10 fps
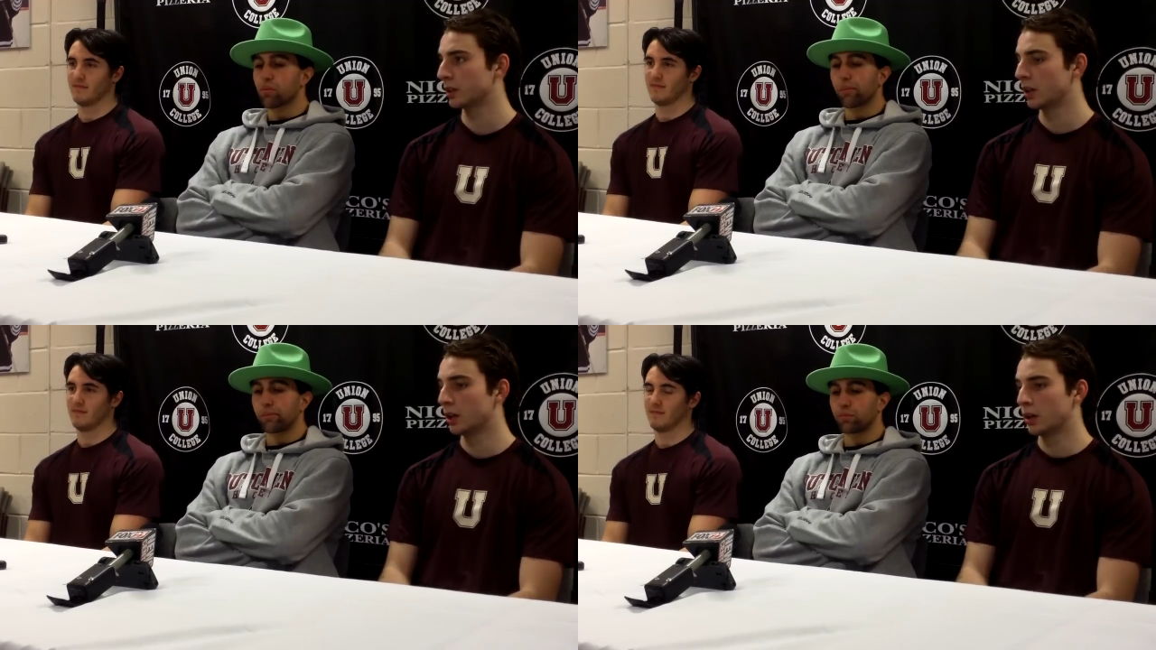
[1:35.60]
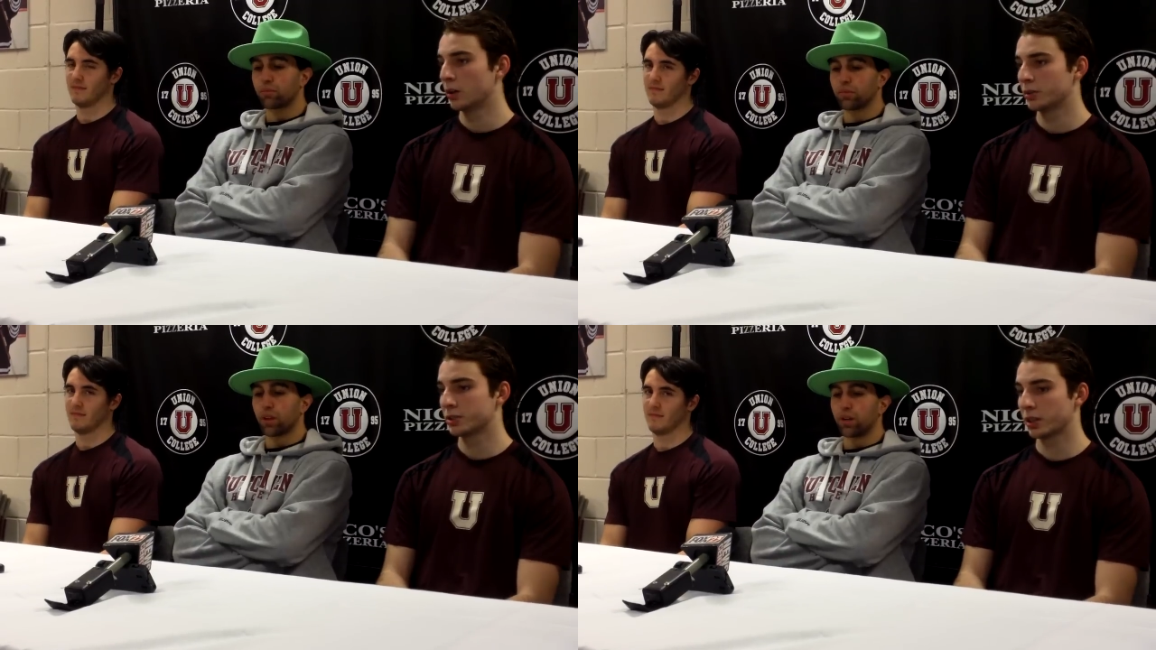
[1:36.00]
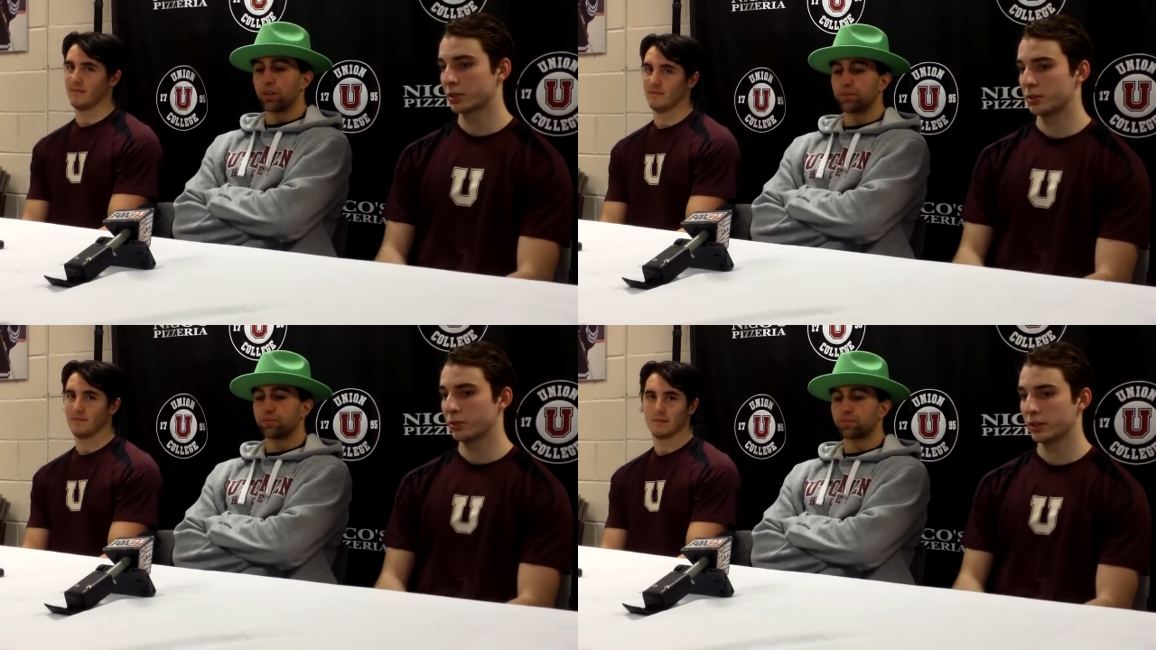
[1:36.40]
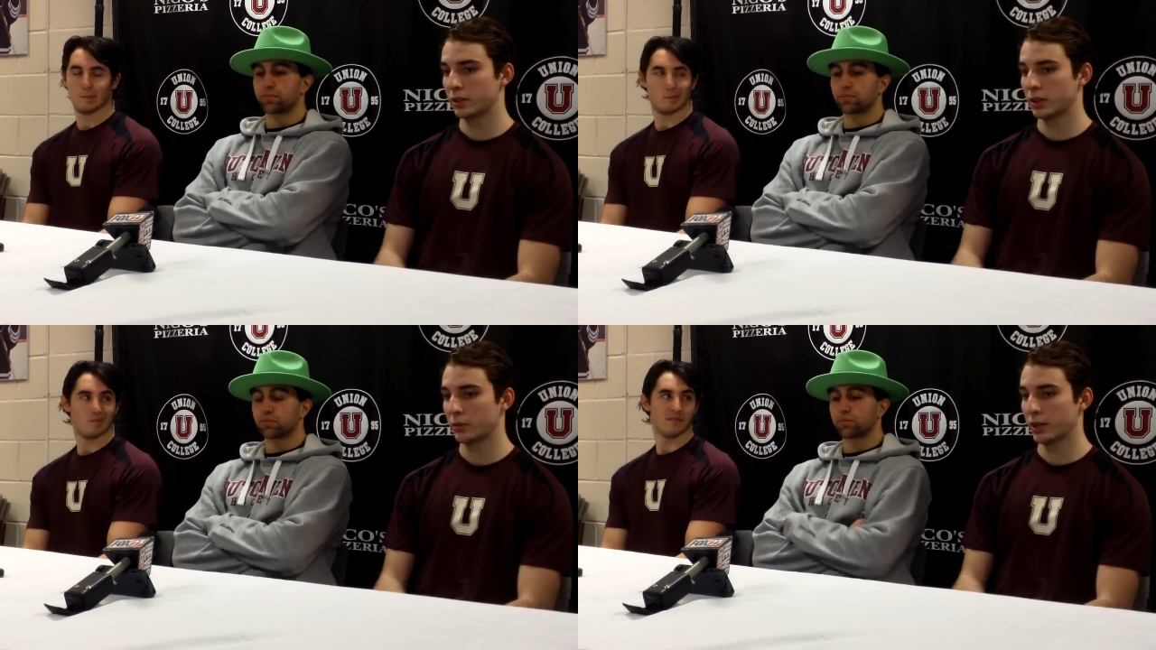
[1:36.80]
Speaker 1: and stuck to it,
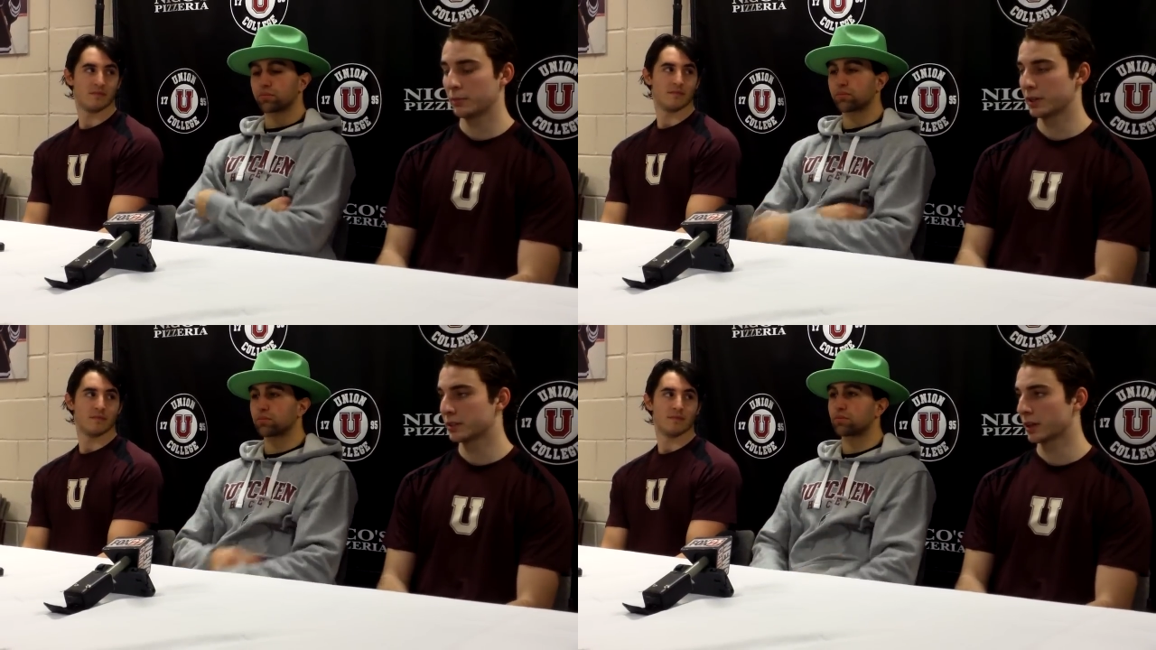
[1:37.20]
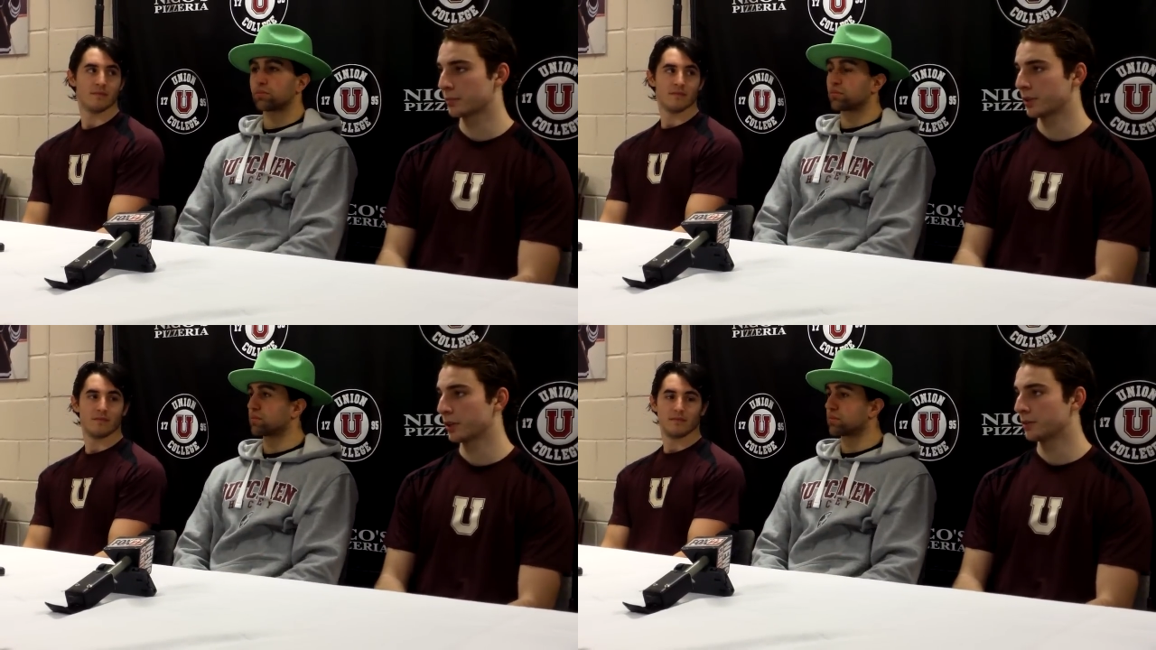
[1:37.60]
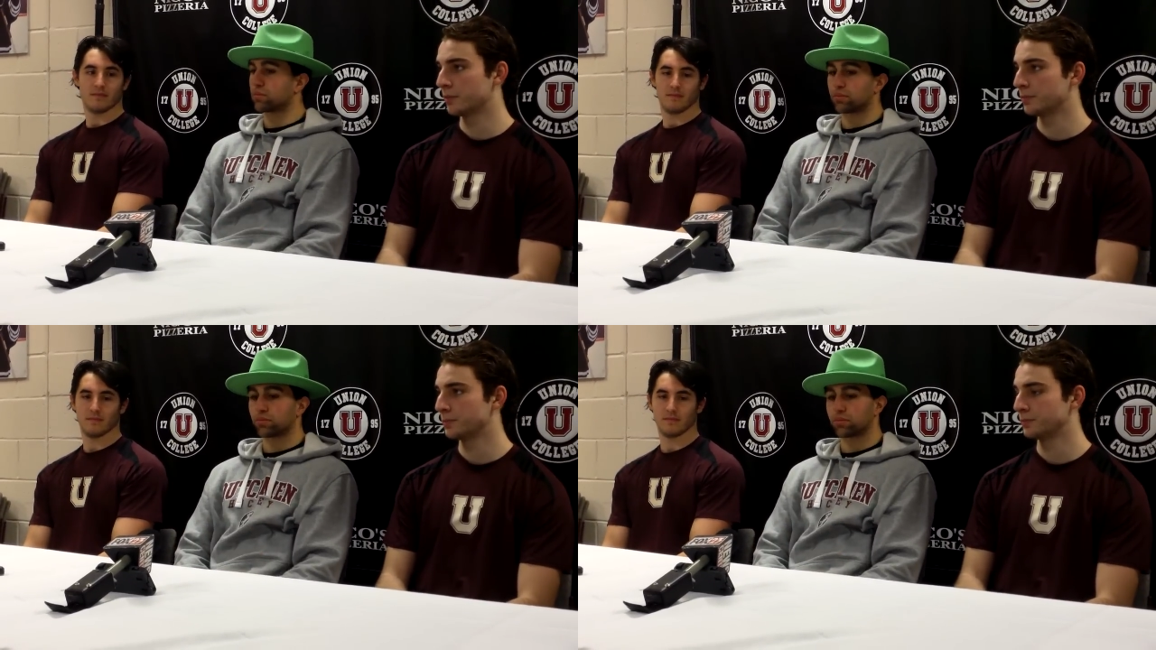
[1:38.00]
and uh, we had a big second period.